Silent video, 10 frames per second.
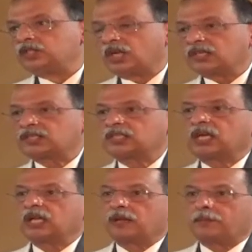just
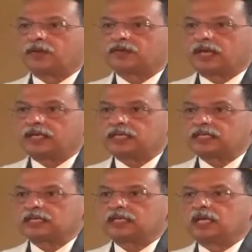
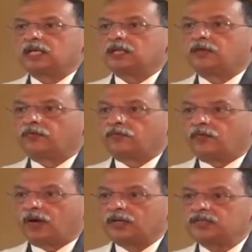represents the
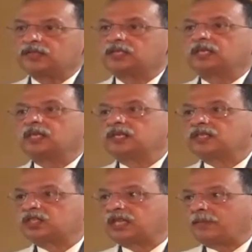first
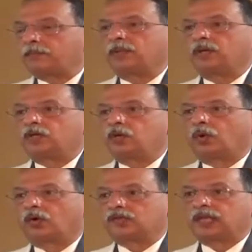step
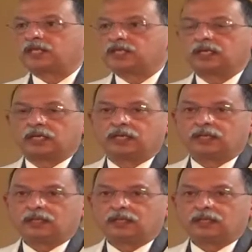towards that journey.